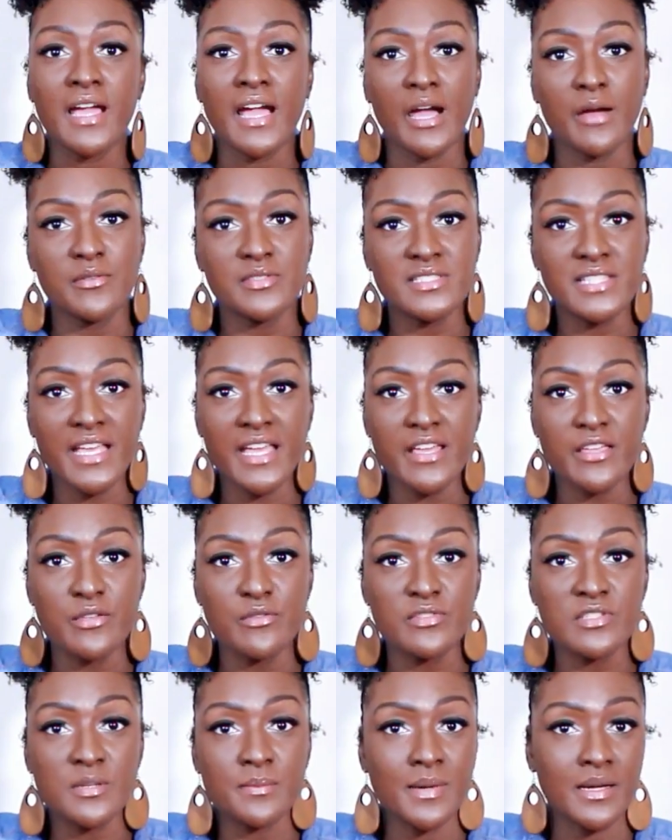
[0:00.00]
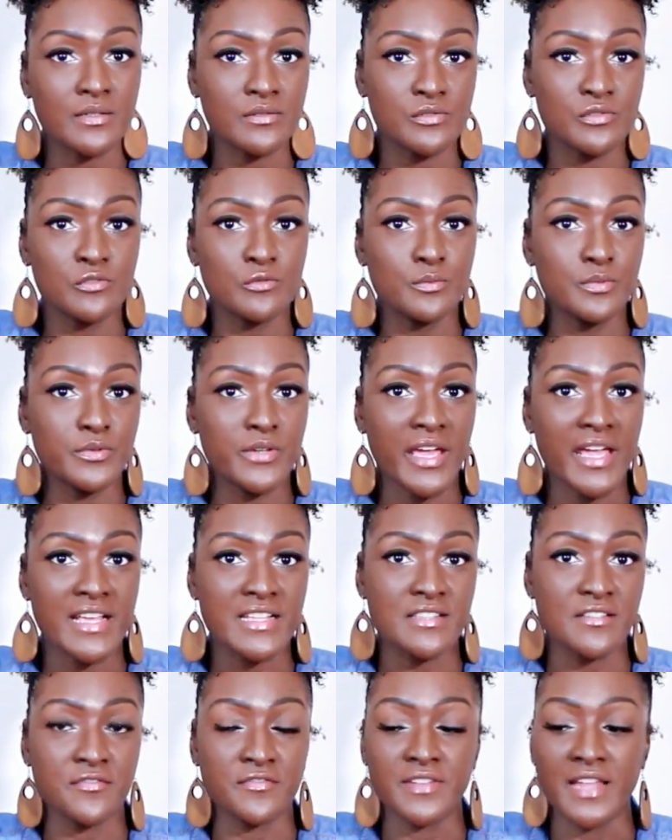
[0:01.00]
I would say I used about 2
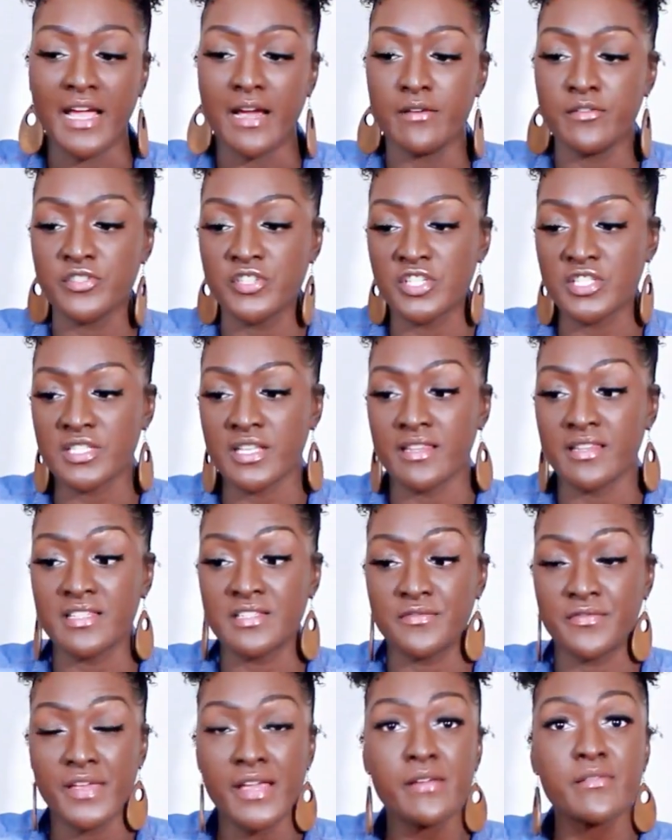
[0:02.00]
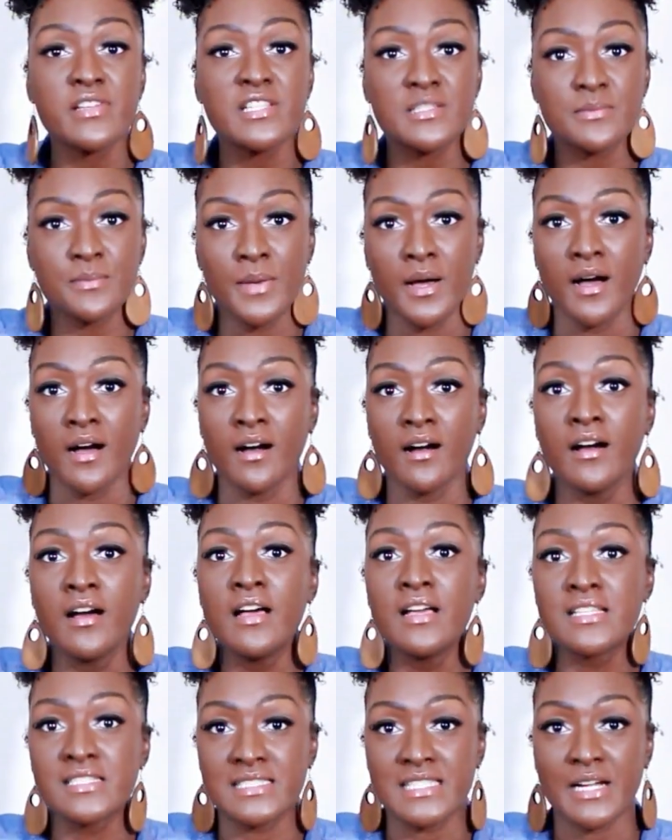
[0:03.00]
bouquets of flowers just on this very small
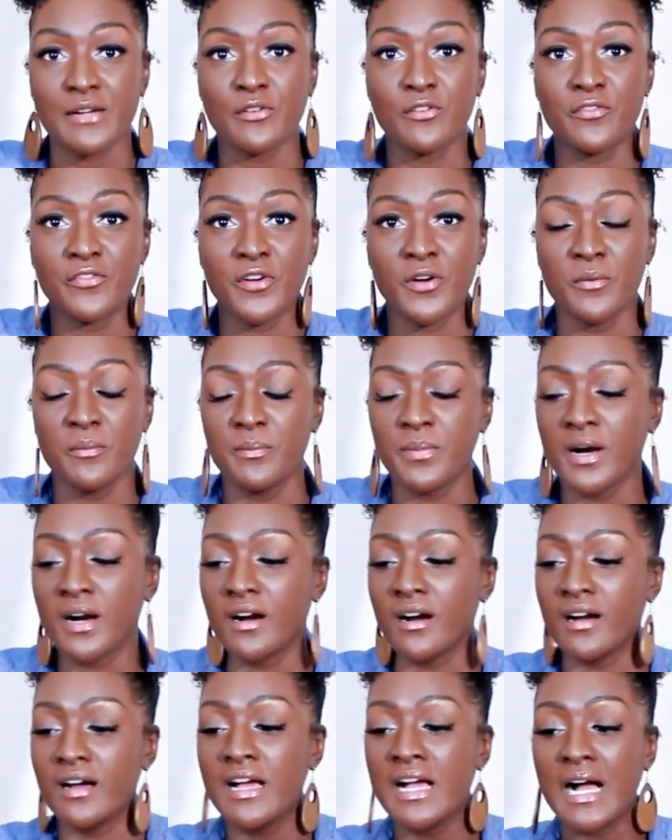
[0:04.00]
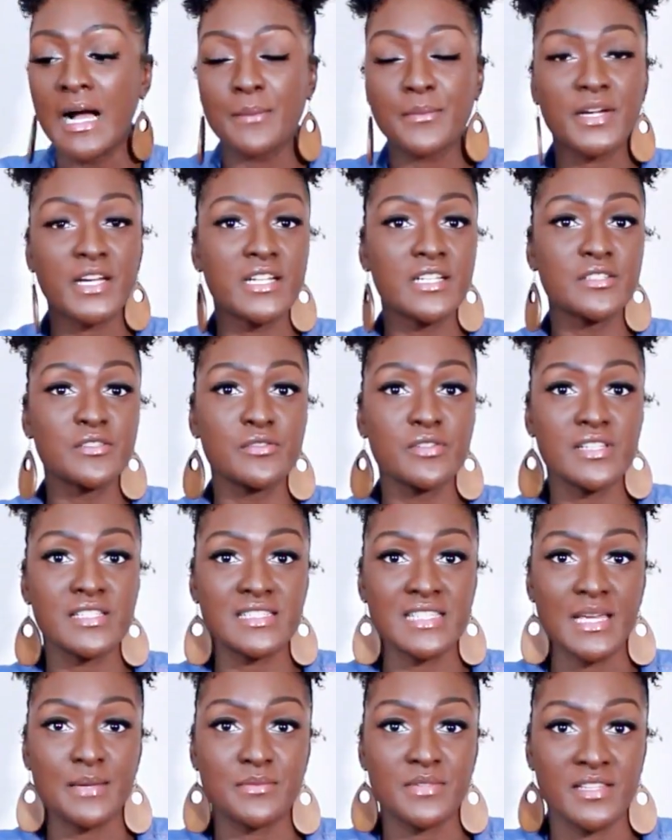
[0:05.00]
styrofoam ball. I'm going to do the
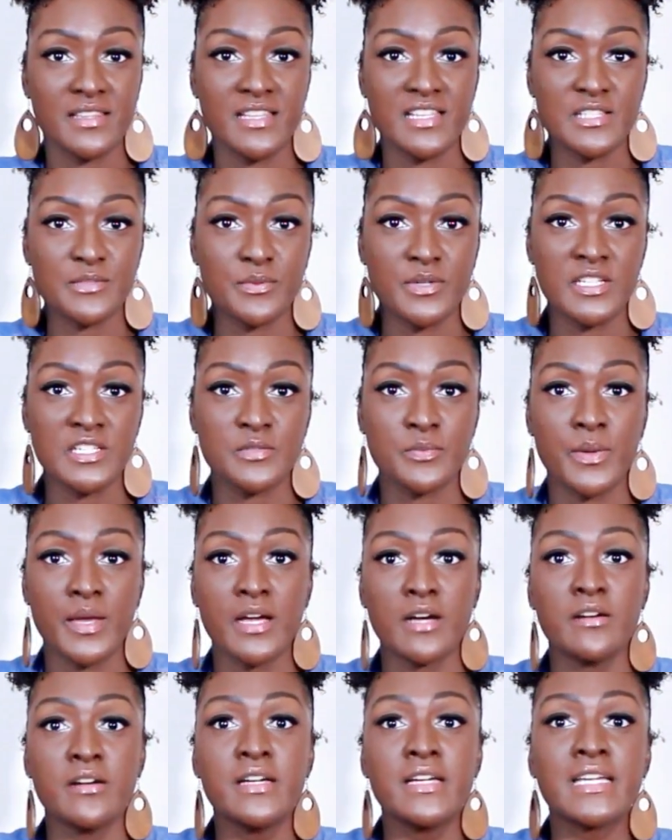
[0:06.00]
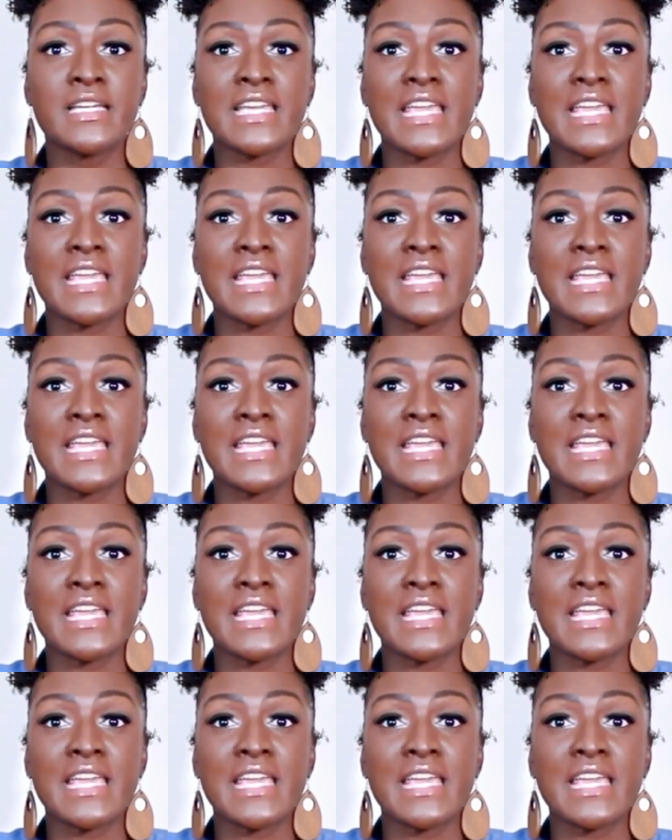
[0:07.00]
same to this one as well.